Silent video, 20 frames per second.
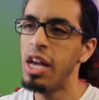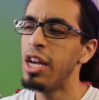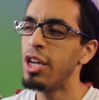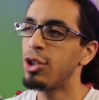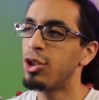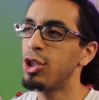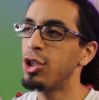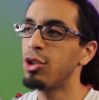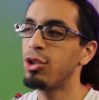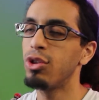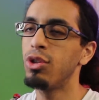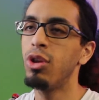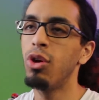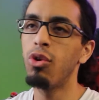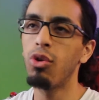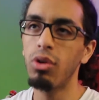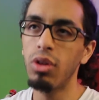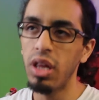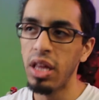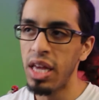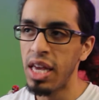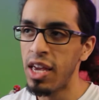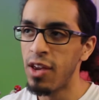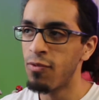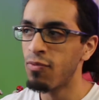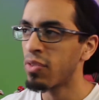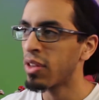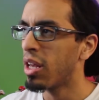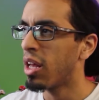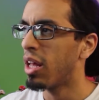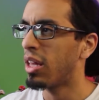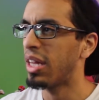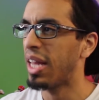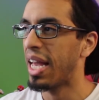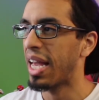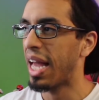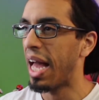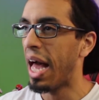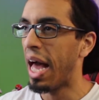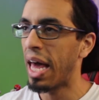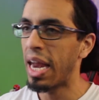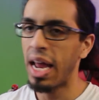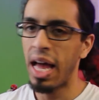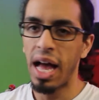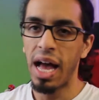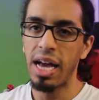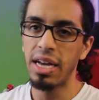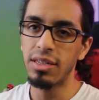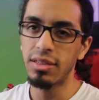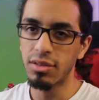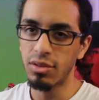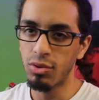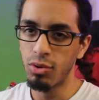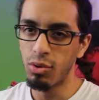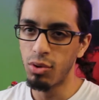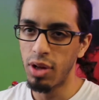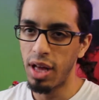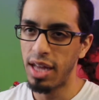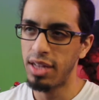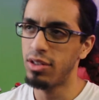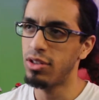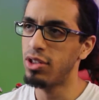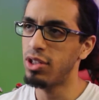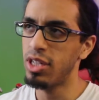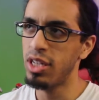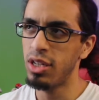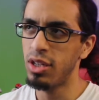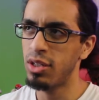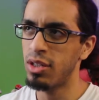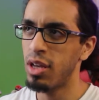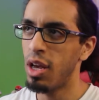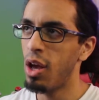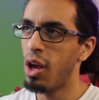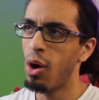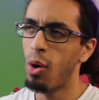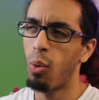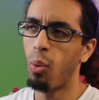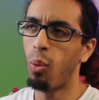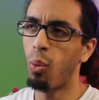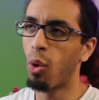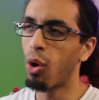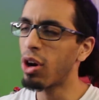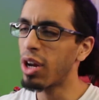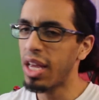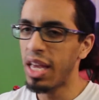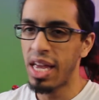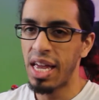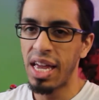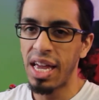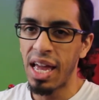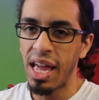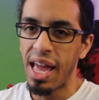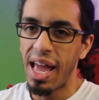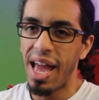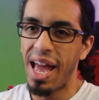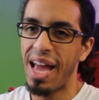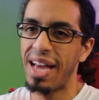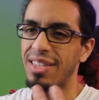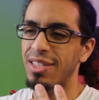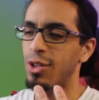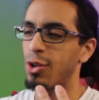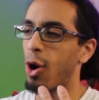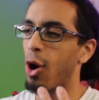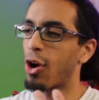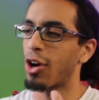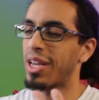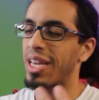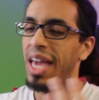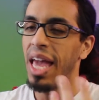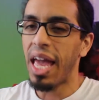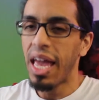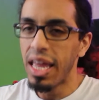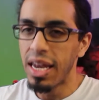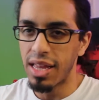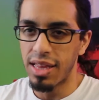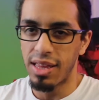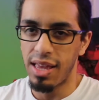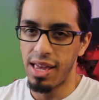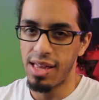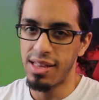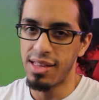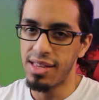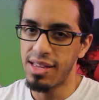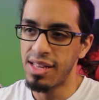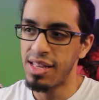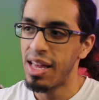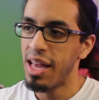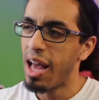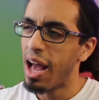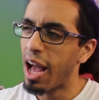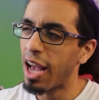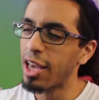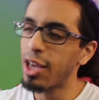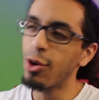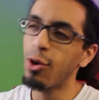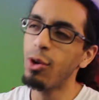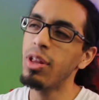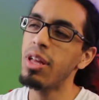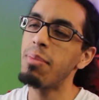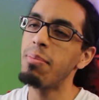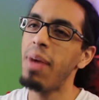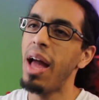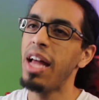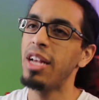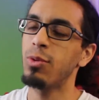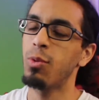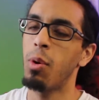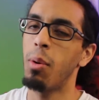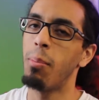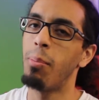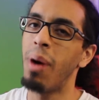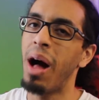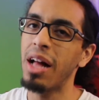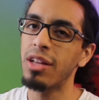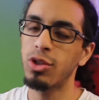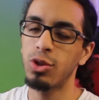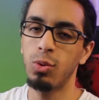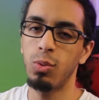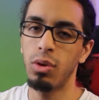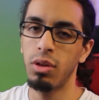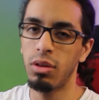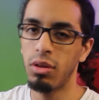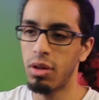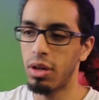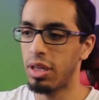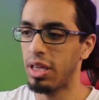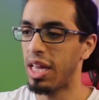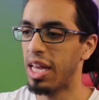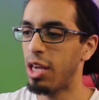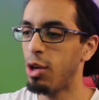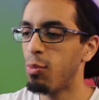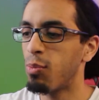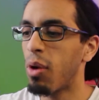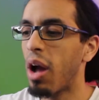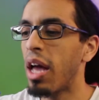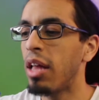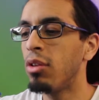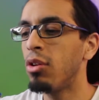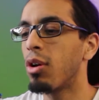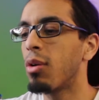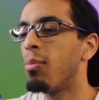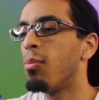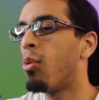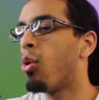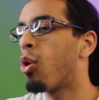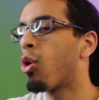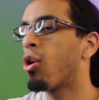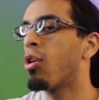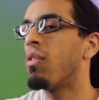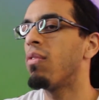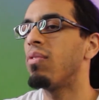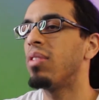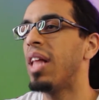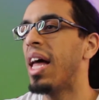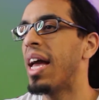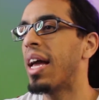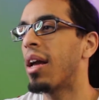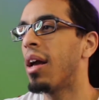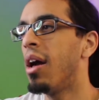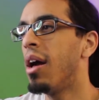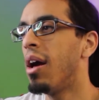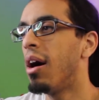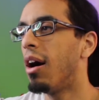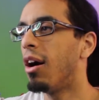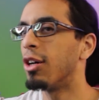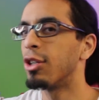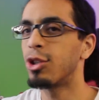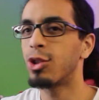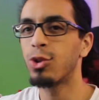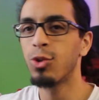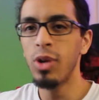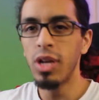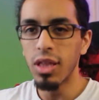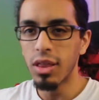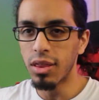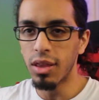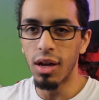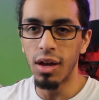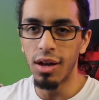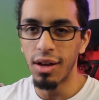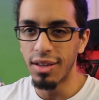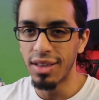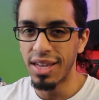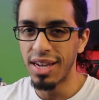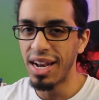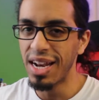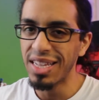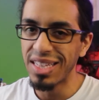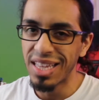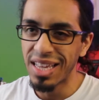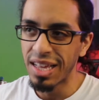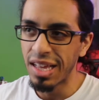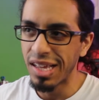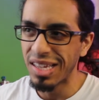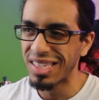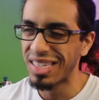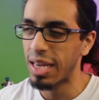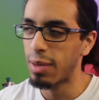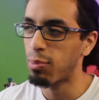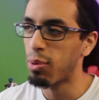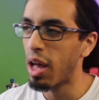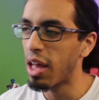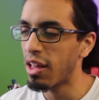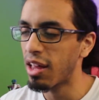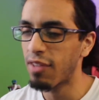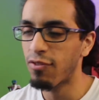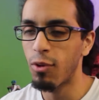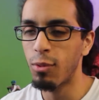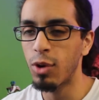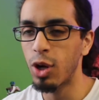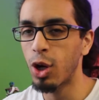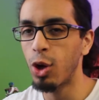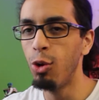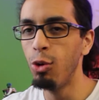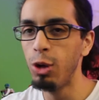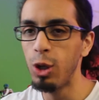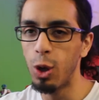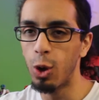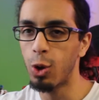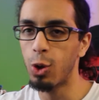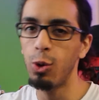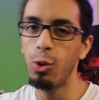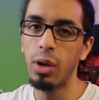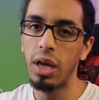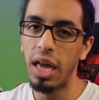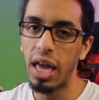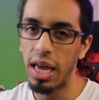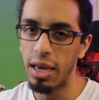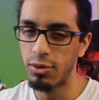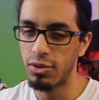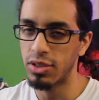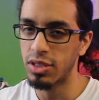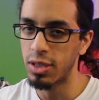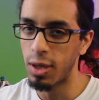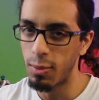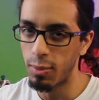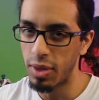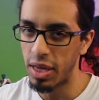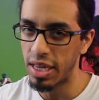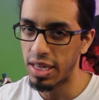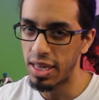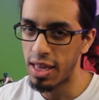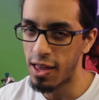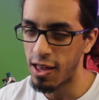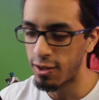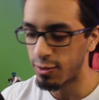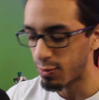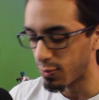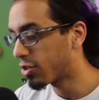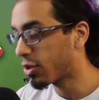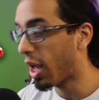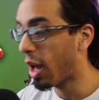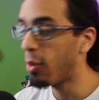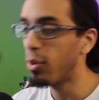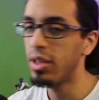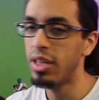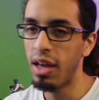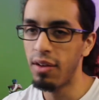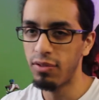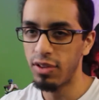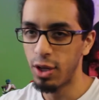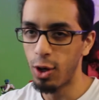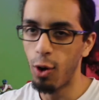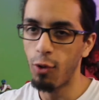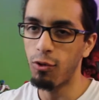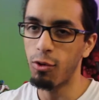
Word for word: She's literally like out of high school, and she's working as an arcade attendant. I can only imagine what Batsu would look like. He'd probably look more of like a street thug than anything else, like probably like from the Kunio-kun games or something like that. So I would definitely go